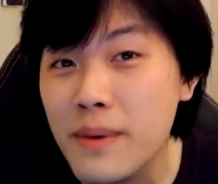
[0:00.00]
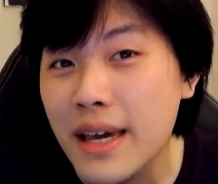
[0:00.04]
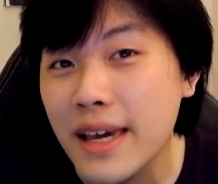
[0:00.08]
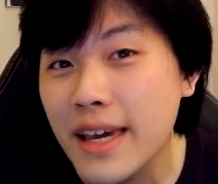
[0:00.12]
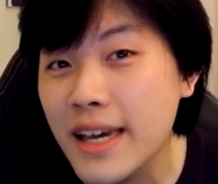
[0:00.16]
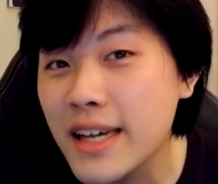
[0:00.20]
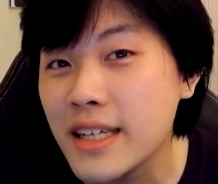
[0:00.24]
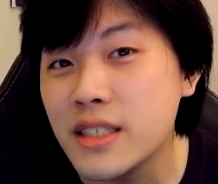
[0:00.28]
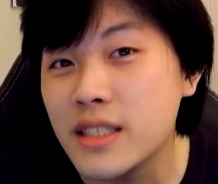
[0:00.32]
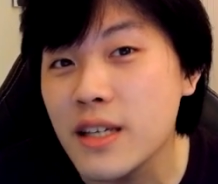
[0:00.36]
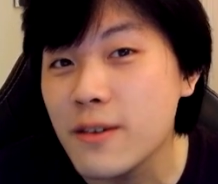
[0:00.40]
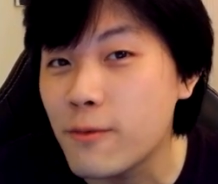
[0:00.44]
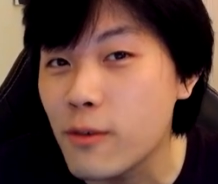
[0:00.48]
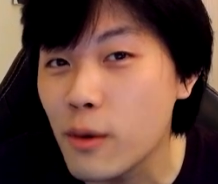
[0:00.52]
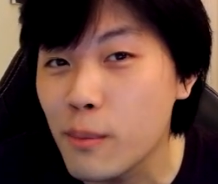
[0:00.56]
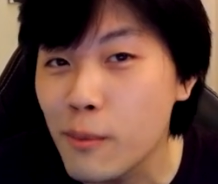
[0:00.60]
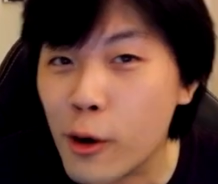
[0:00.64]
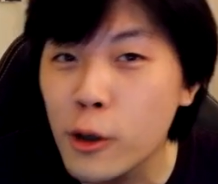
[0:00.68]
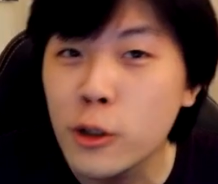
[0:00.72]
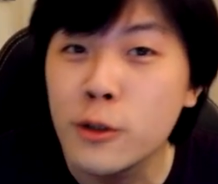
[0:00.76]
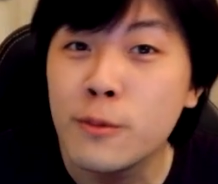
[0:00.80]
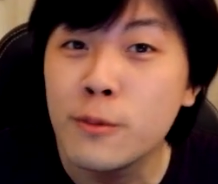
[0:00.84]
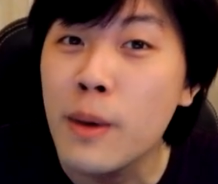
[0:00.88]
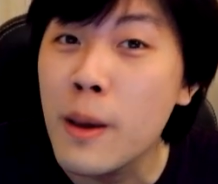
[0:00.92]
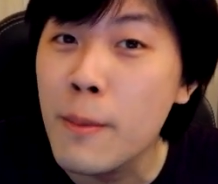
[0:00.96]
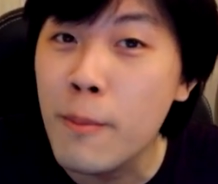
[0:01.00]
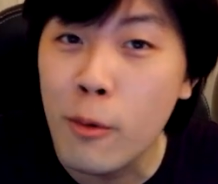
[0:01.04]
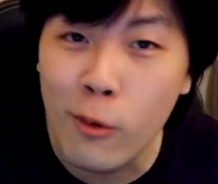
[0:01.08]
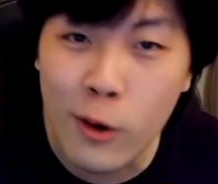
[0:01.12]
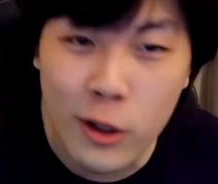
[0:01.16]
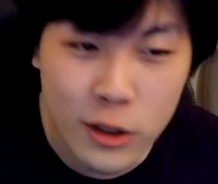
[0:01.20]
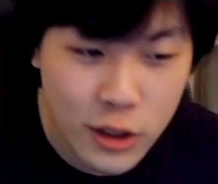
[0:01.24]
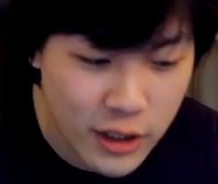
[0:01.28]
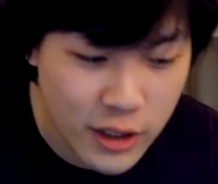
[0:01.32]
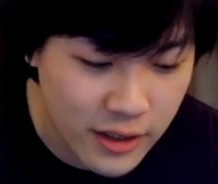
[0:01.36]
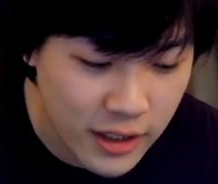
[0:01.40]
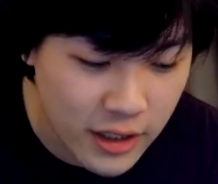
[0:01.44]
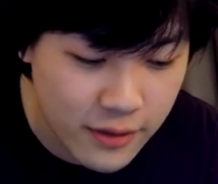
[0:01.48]
easy for most people
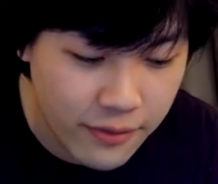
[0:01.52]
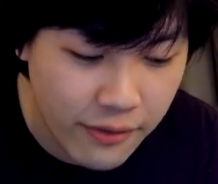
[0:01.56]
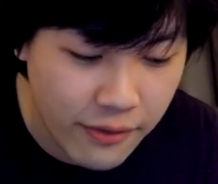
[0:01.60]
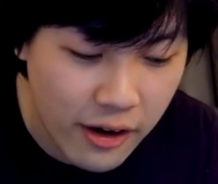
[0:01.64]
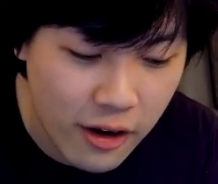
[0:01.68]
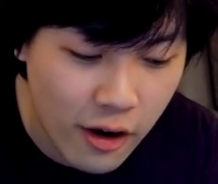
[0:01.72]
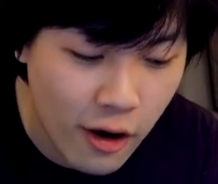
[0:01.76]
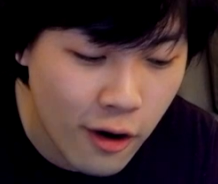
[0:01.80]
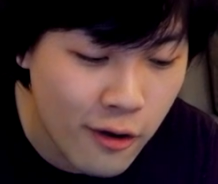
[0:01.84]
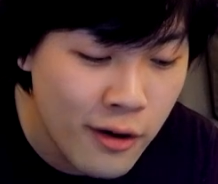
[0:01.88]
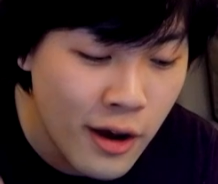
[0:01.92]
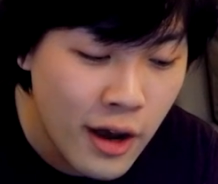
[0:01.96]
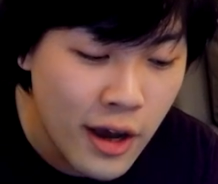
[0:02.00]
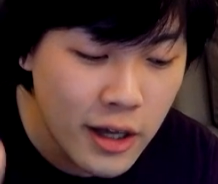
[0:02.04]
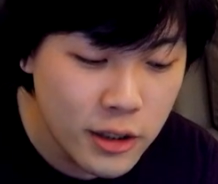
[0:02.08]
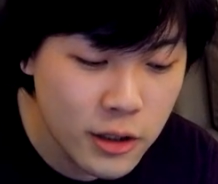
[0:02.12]
watching this video.